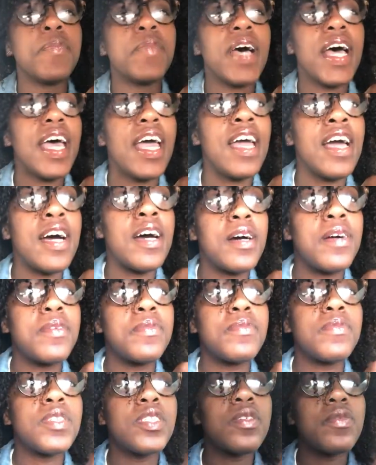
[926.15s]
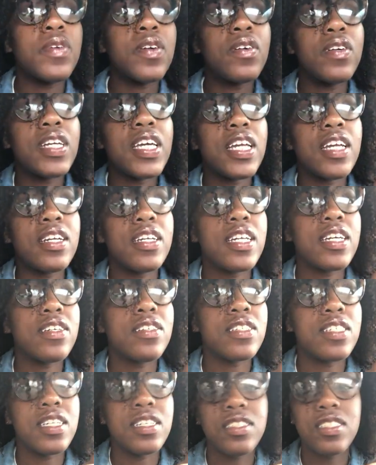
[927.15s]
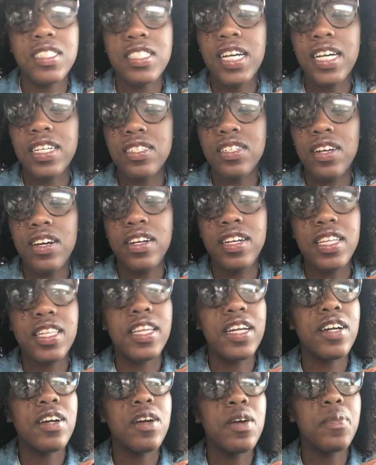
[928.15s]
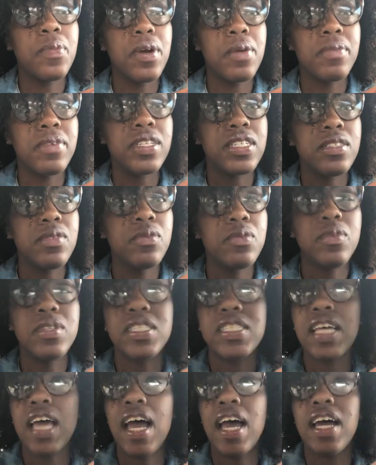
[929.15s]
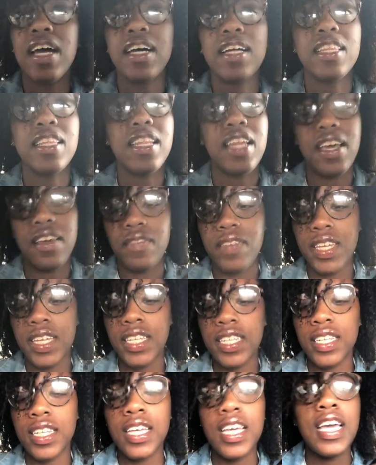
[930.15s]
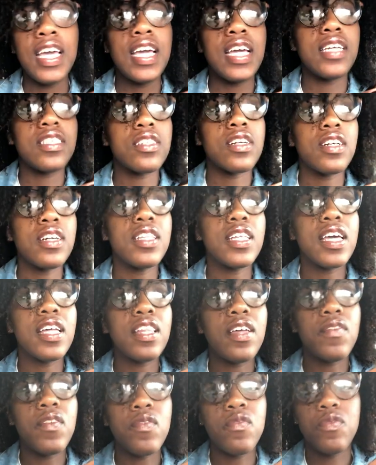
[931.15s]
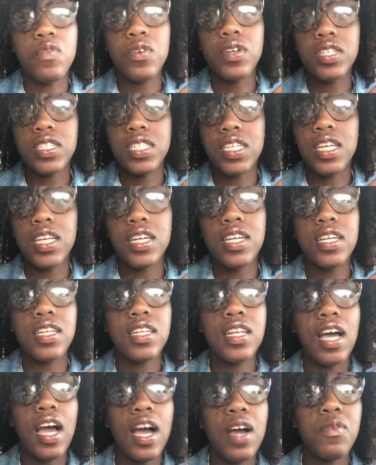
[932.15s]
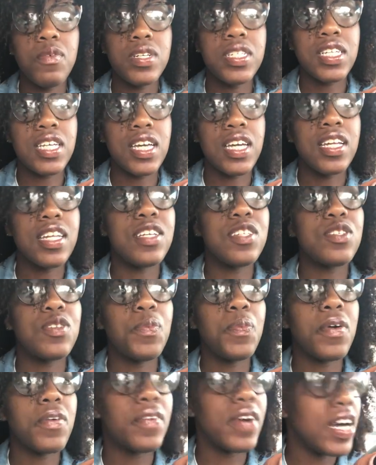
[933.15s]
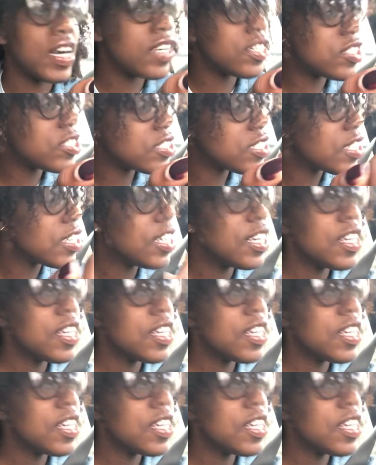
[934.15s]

But um, so we're going to get our nails done. She's actually already there. Her appointment was at 11. It's currently 11:14. I wasn't in a super rush